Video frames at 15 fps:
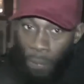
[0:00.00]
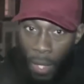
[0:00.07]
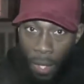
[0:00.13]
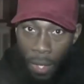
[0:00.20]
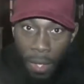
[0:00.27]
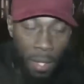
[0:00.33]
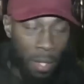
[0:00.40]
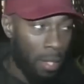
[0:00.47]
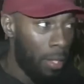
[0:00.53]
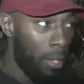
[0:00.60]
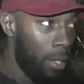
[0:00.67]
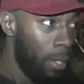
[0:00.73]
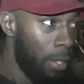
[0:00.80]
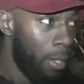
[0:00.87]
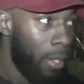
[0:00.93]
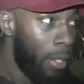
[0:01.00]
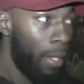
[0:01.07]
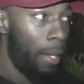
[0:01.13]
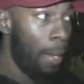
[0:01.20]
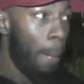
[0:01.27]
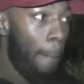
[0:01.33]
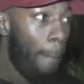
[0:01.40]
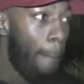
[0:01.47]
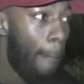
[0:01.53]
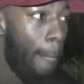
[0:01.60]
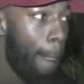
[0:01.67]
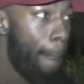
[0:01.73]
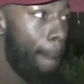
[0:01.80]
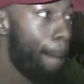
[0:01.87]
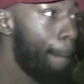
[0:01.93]
who did you look to before
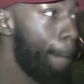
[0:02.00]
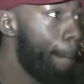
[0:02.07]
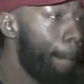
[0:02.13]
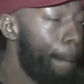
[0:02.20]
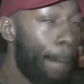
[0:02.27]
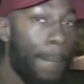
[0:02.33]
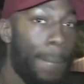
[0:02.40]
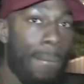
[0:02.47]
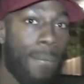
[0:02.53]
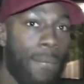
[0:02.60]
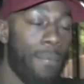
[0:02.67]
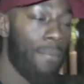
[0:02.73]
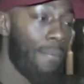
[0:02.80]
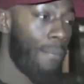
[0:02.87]
yourselves? Like when you